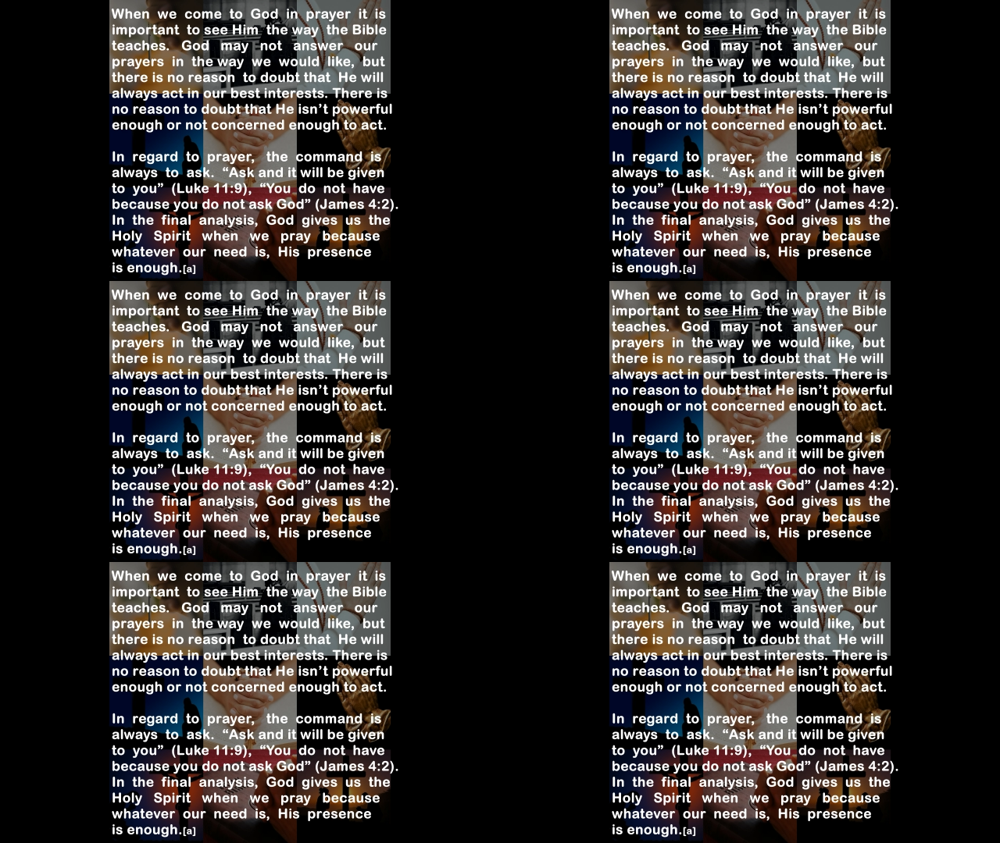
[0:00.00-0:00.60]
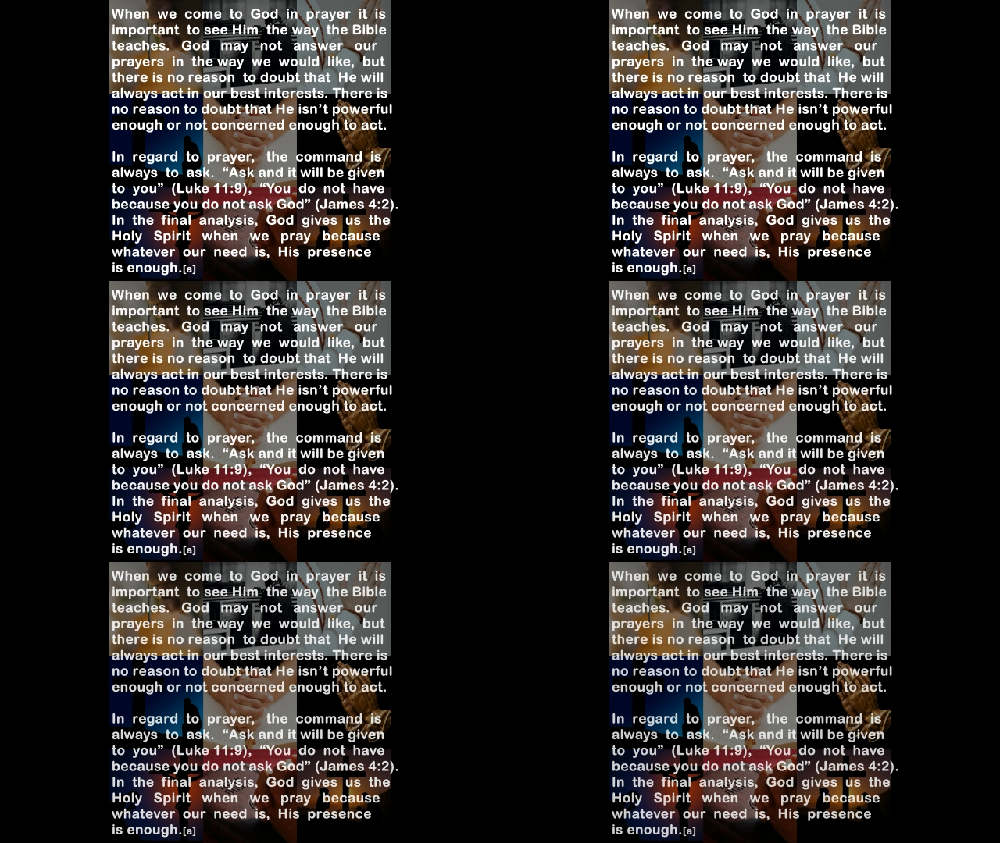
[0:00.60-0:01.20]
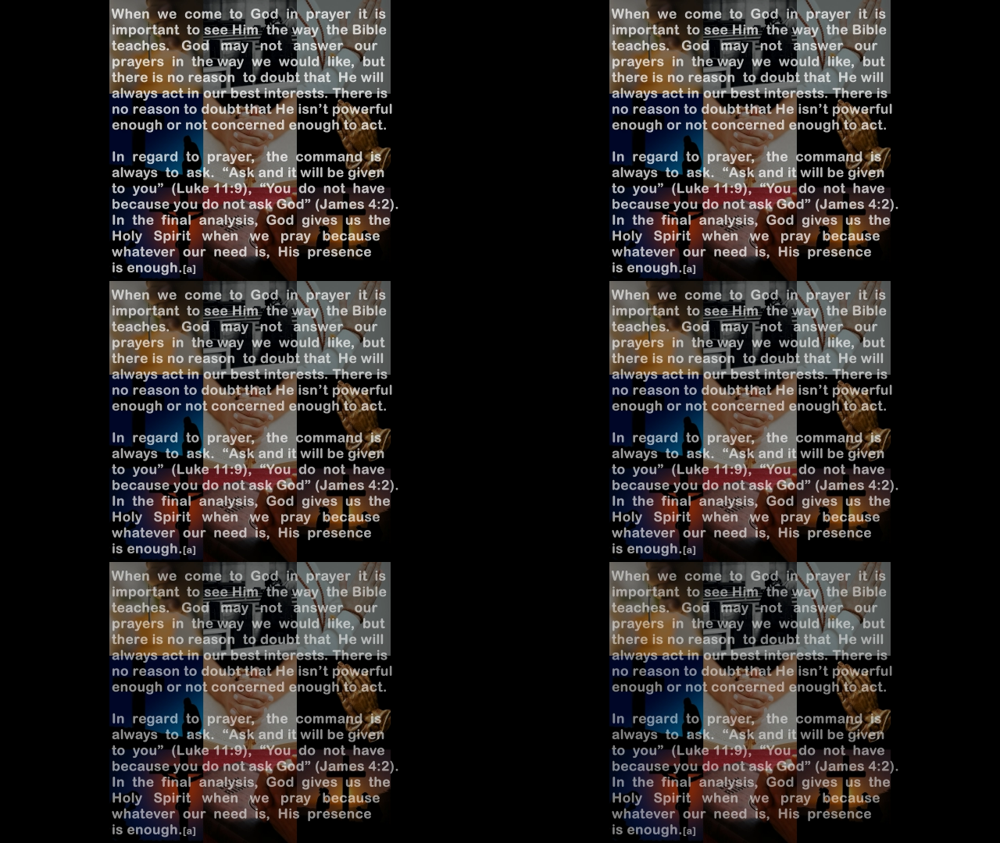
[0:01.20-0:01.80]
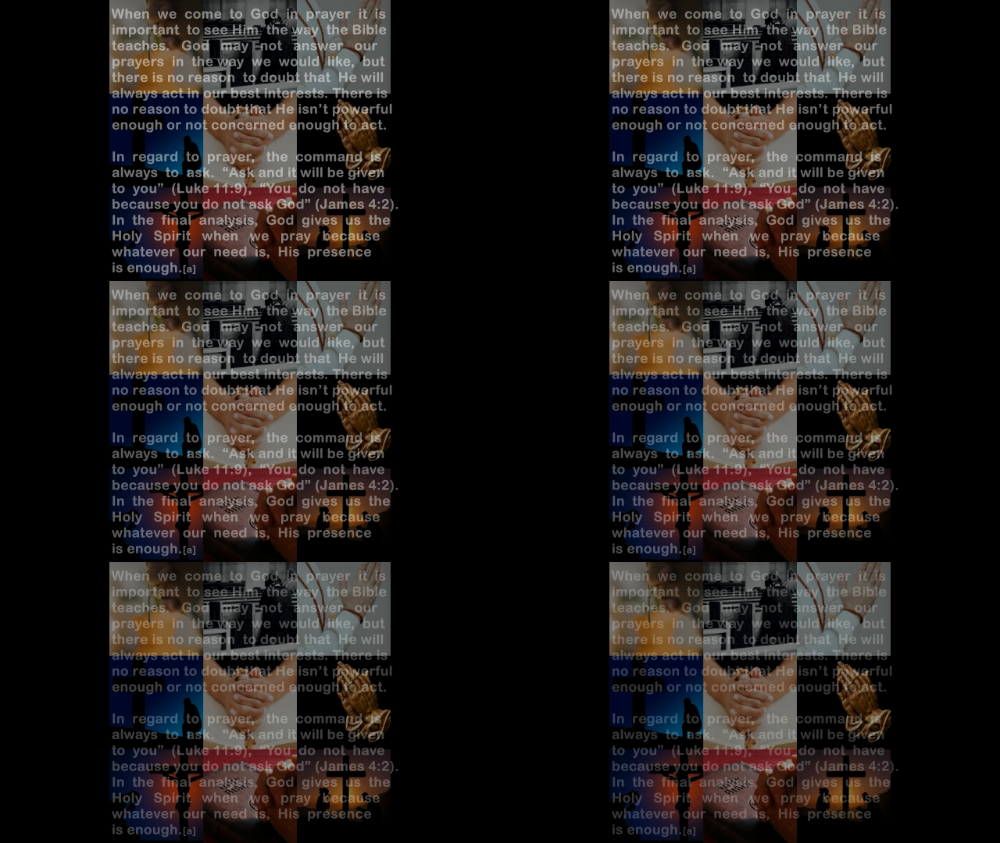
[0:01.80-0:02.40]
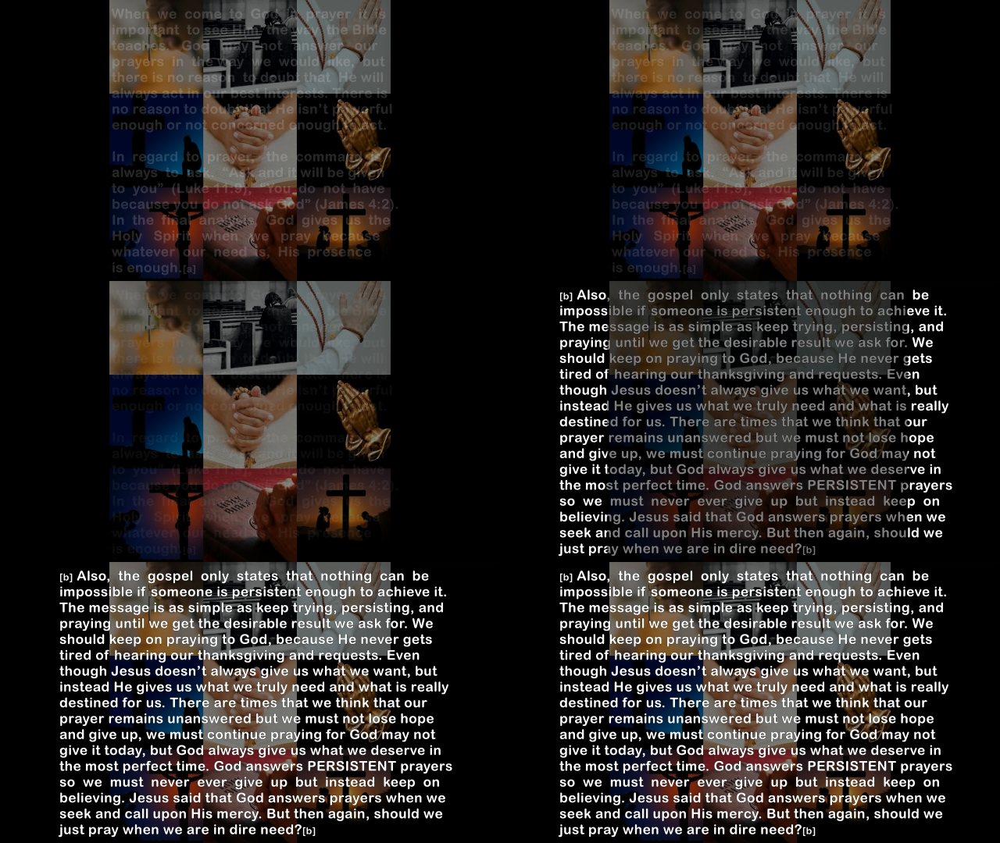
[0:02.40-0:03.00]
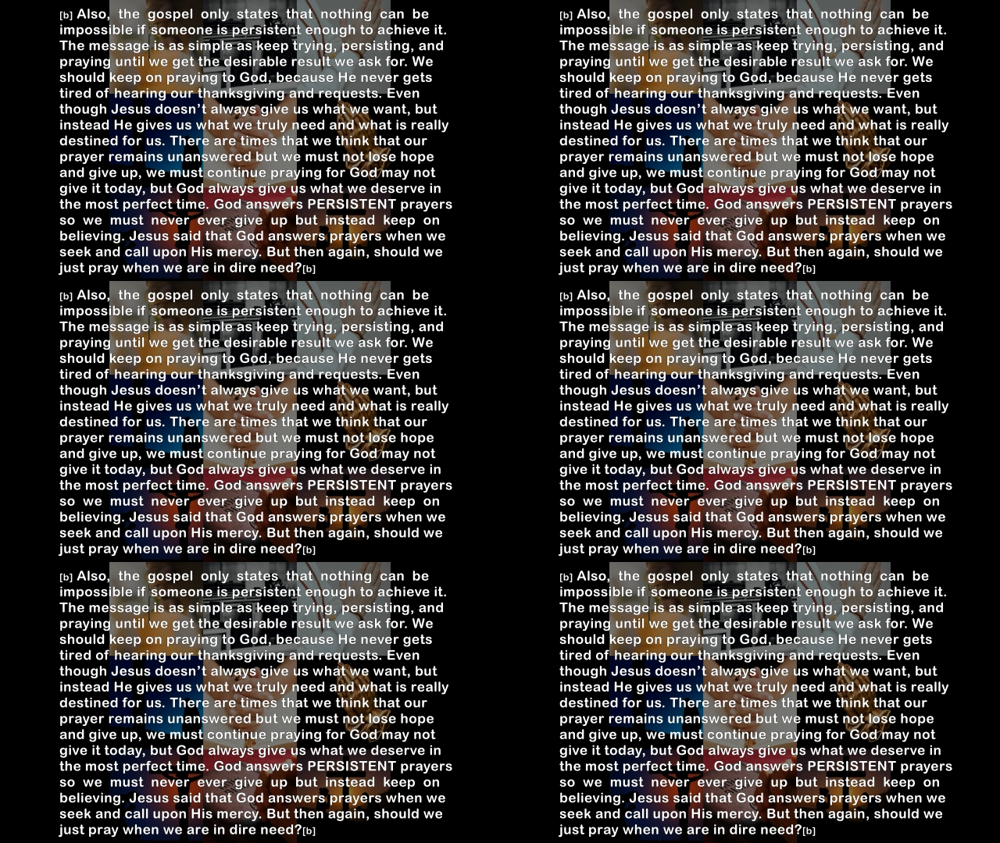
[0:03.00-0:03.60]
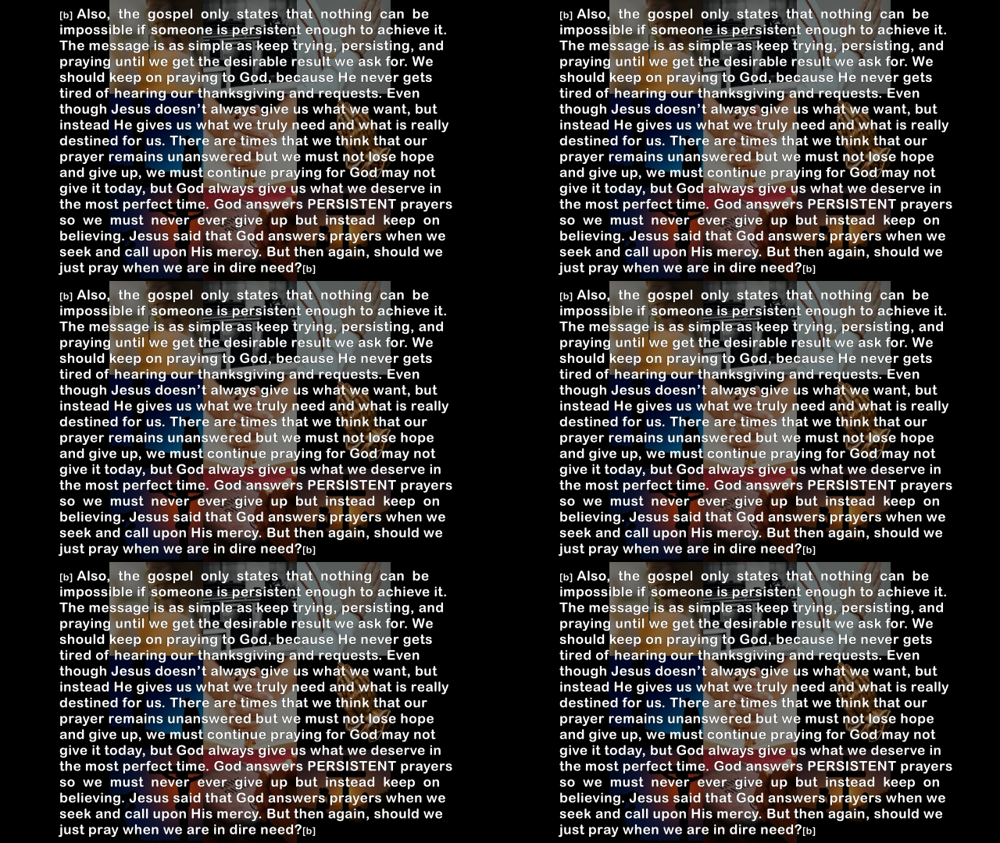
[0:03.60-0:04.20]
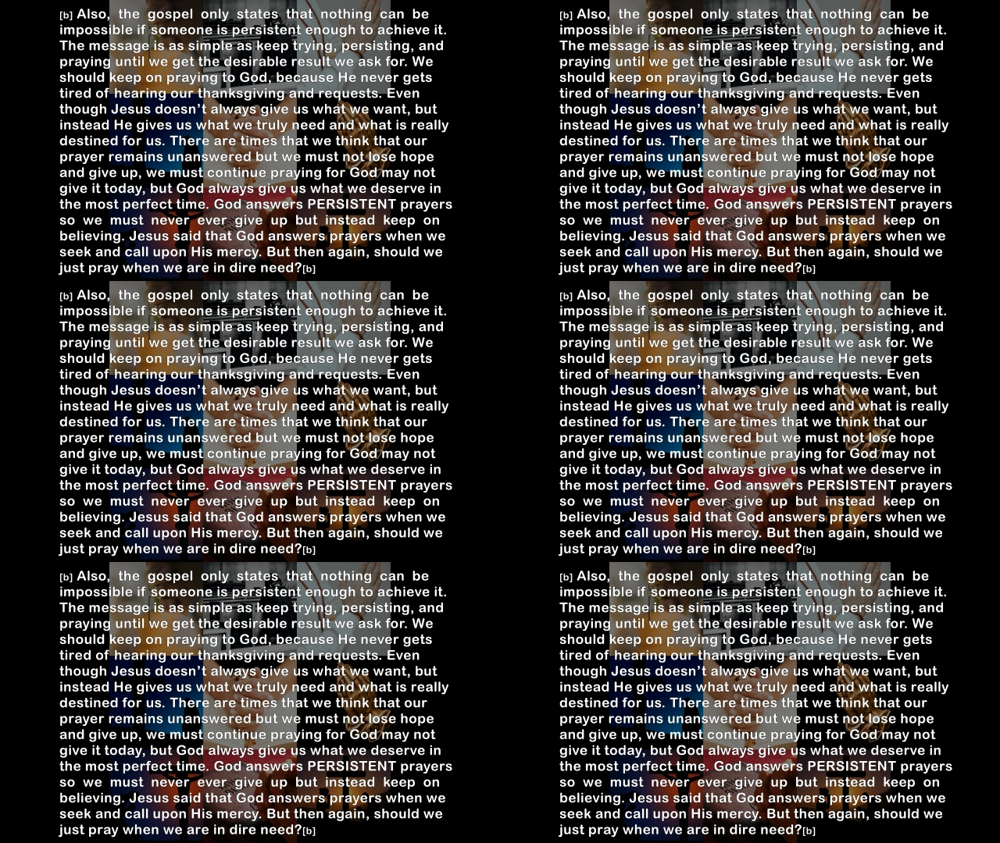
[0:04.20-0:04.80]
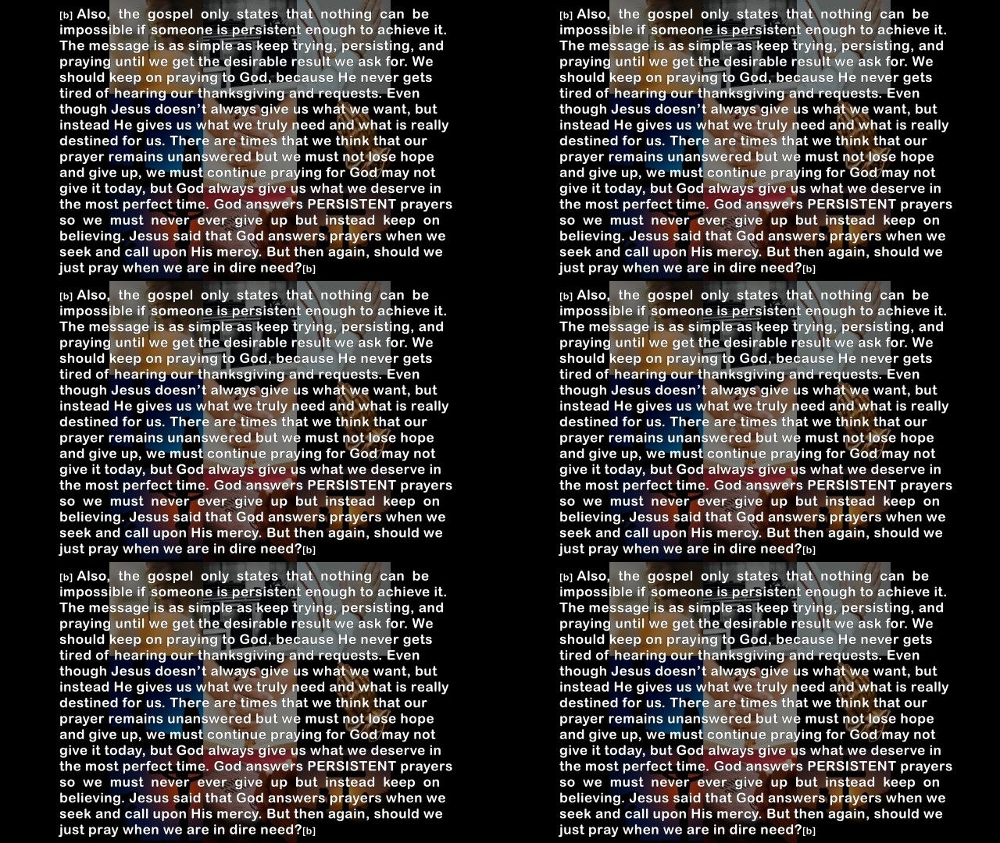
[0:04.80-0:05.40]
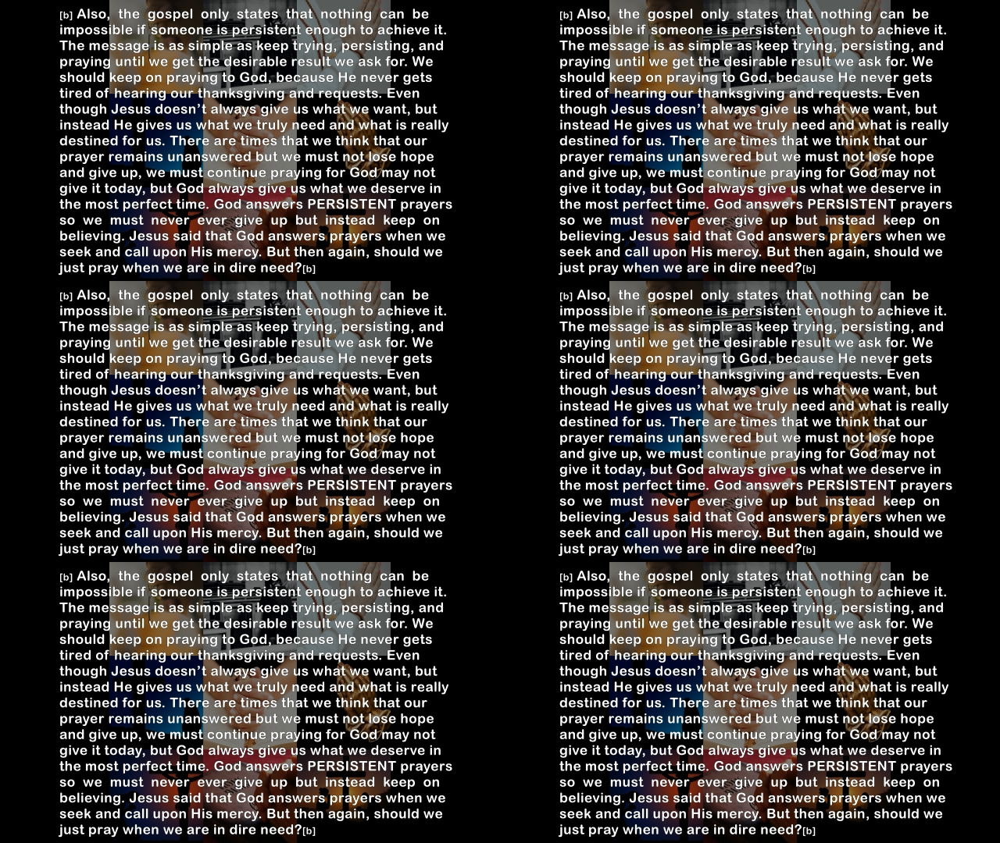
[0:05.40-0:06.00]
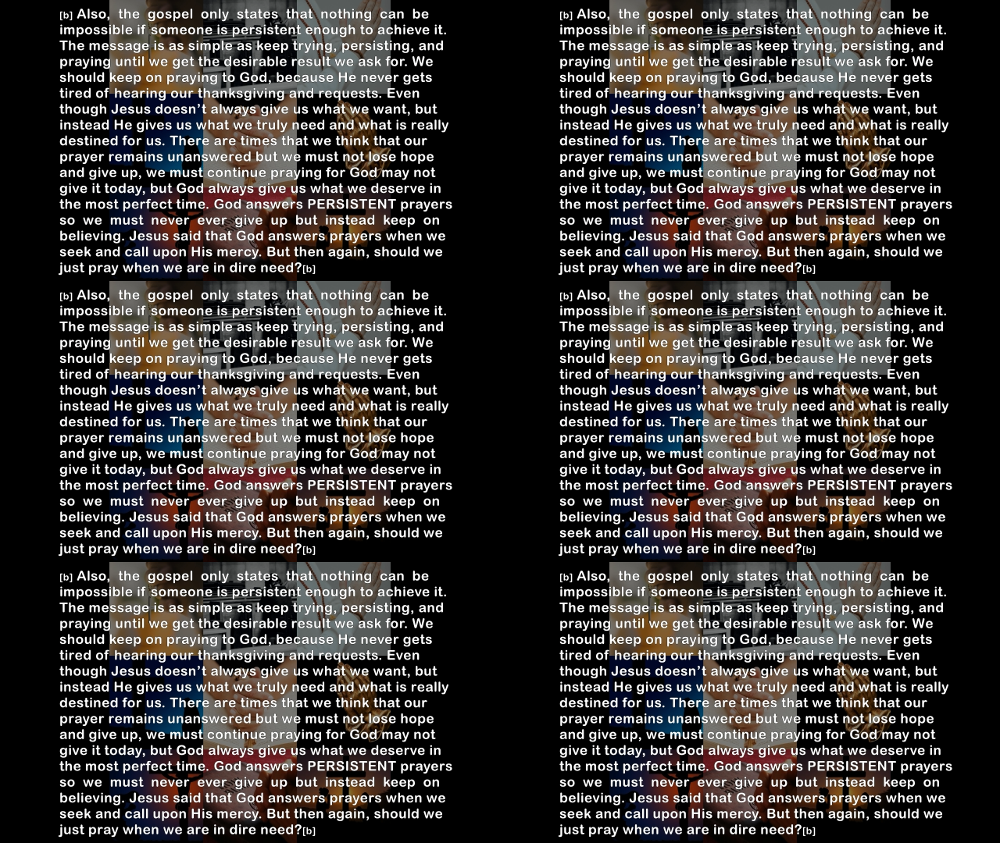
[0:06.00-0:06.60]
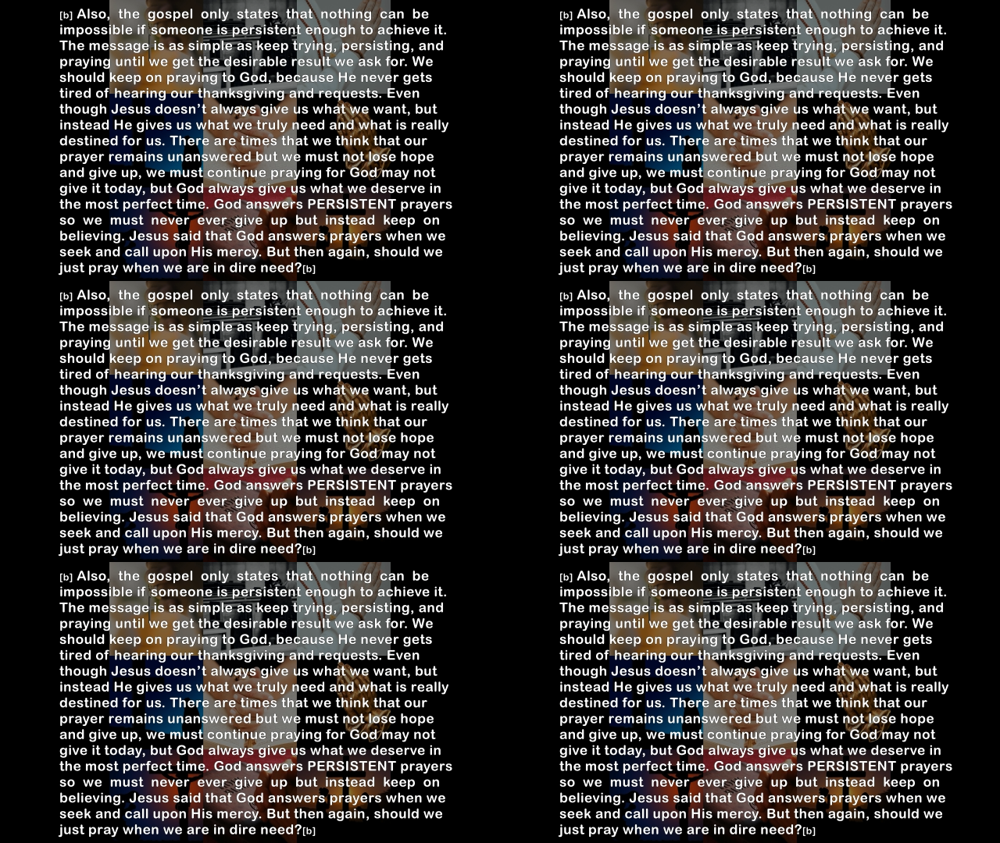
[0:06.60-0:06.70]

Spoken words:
No face is visible, so there are no lips to read.